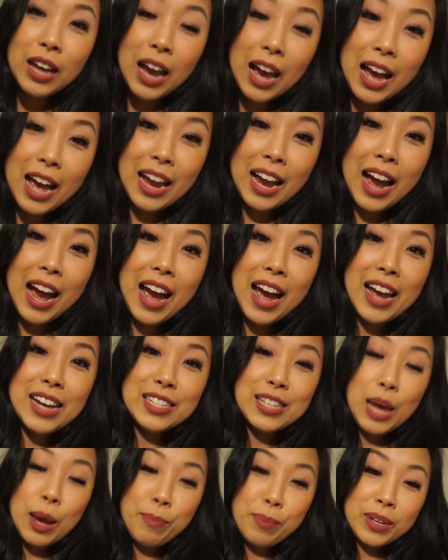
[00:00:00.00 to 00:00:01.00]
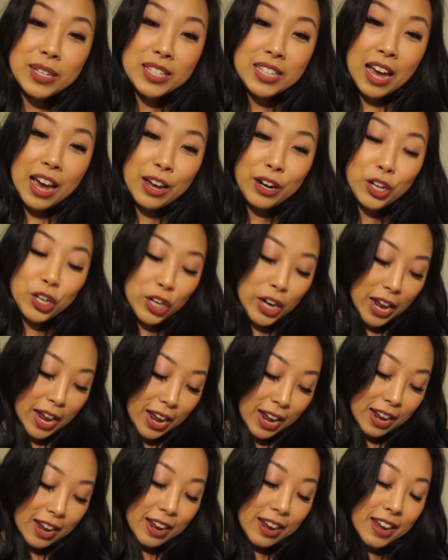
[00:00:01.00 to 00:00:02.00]
Hi guys, happy
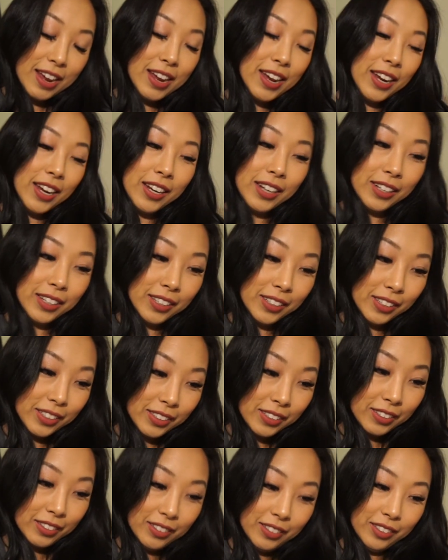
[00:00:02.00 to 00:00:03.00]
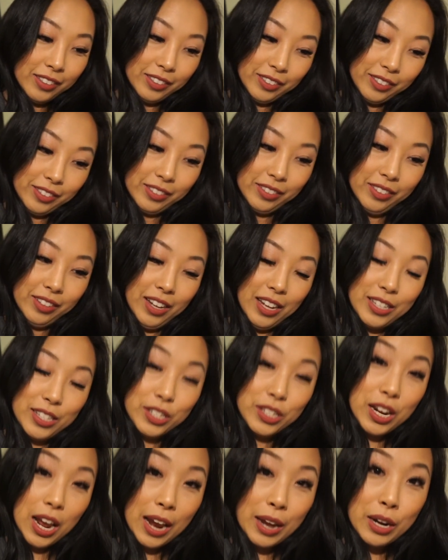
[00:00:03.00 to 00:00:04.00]
Saturday. It's
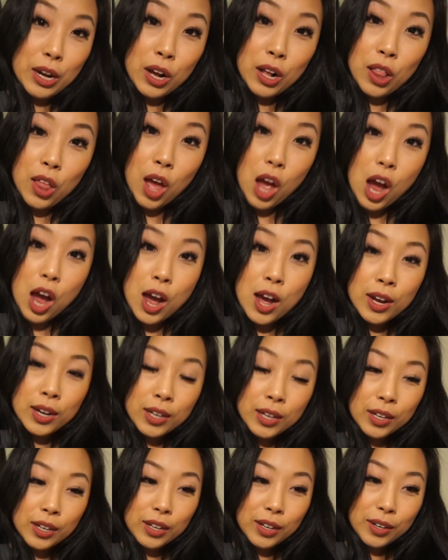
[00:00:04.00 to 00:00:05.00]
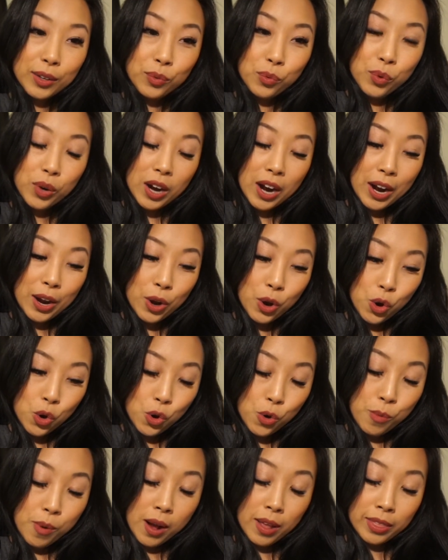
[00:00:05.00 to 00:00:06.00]
nine o'clock. We're at
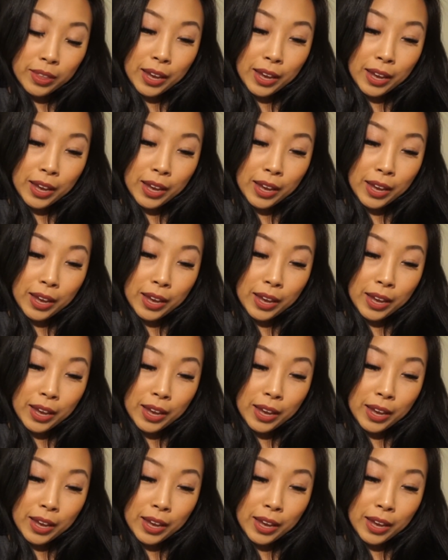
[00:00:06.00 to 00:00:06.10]
home on